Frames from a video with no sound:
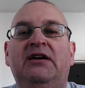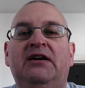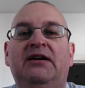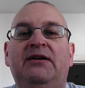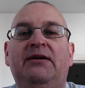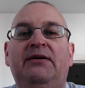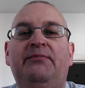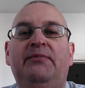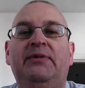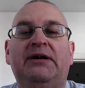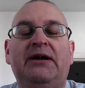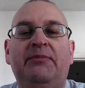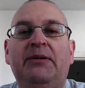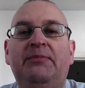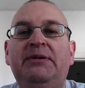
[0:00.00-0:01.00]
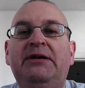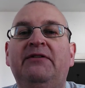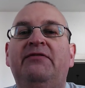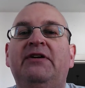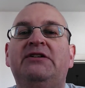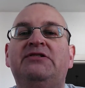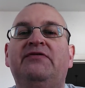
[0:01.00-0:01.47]
um, a couple of beer
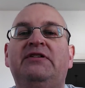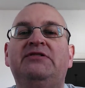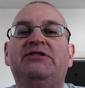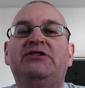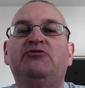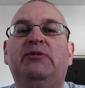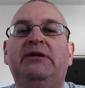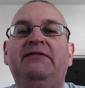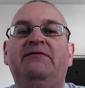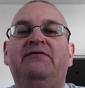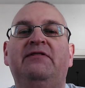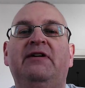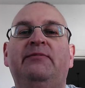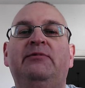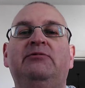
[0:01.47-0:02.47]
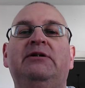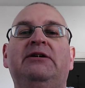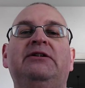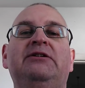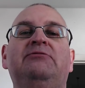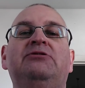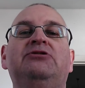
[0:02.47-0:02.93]
festivals. There's one in
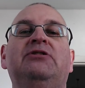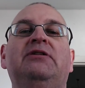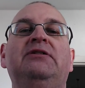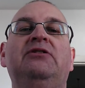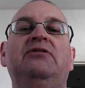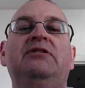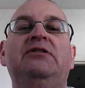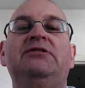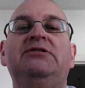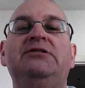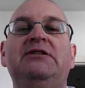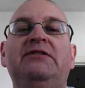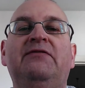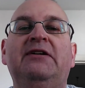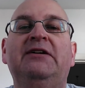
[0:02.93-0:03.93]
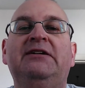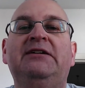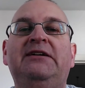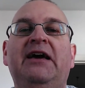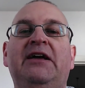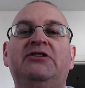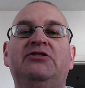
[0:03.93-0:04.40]
February, which I'm going to see if I
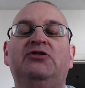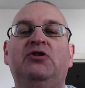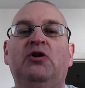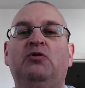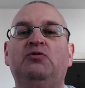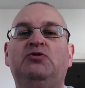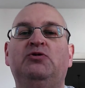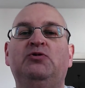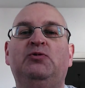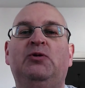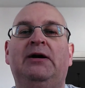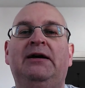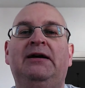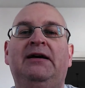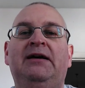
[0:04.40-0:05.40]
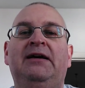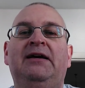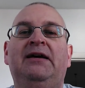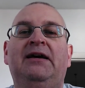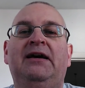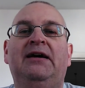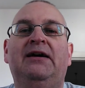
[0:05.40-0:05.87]
can get to go to
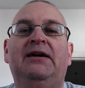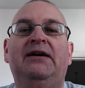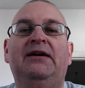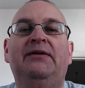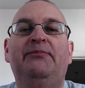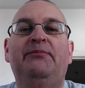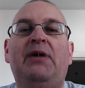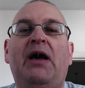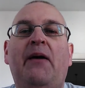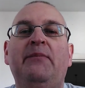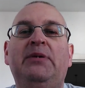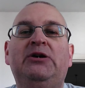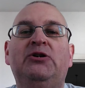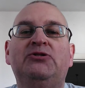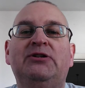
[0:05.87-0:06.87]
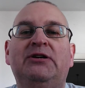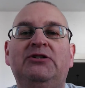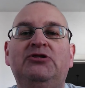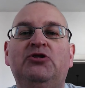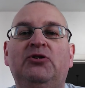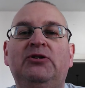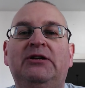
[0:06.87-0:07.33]
um, because I
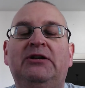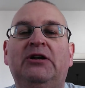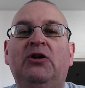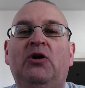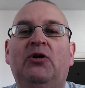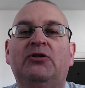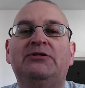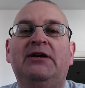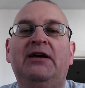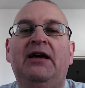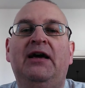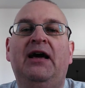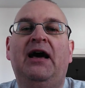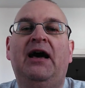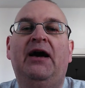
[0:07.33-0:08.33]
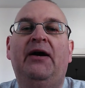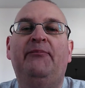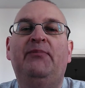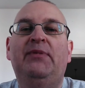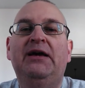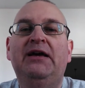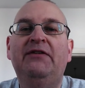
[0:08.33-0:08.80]
enjoyed it a lot.
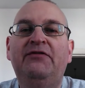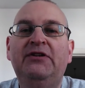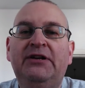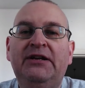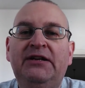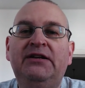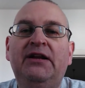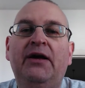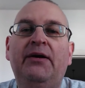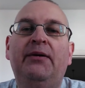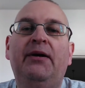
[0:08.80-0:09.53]
Um, if you're in